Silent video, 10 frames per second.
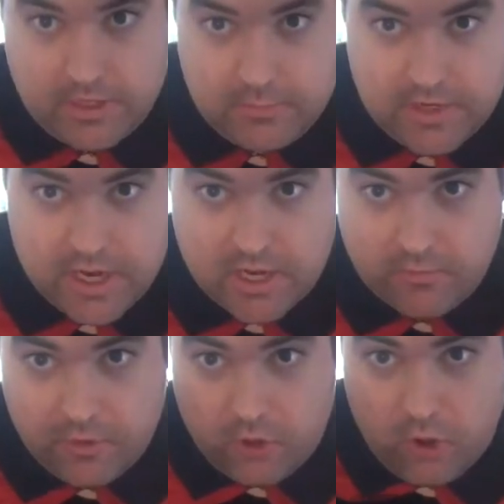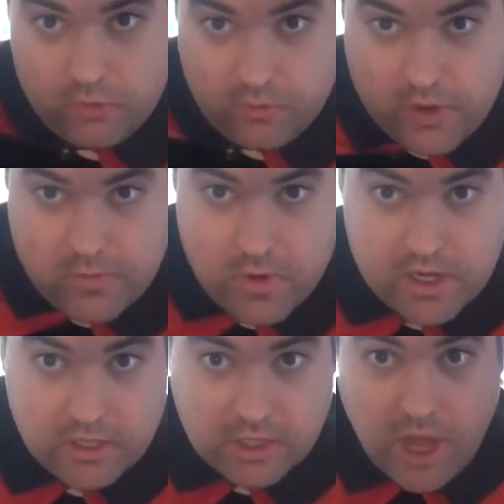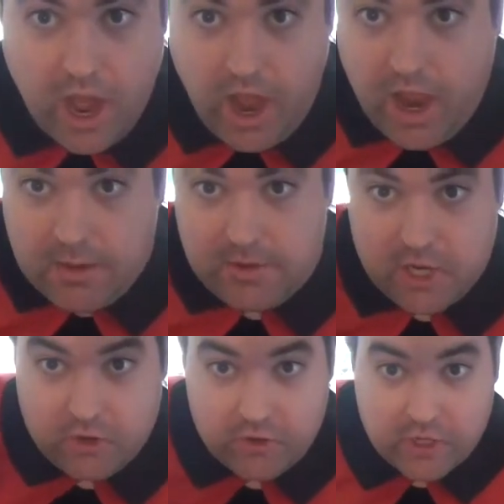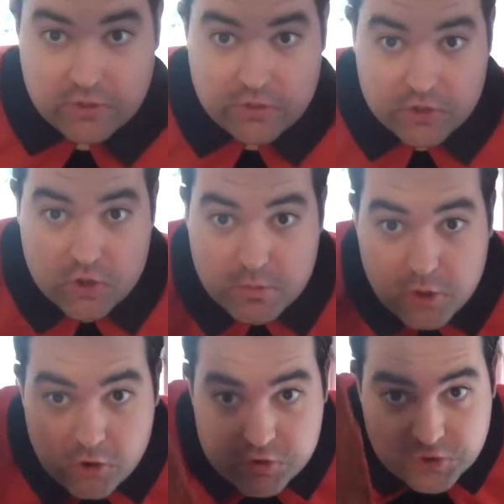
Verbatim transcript: let me in of your own free will, I'm here to consume your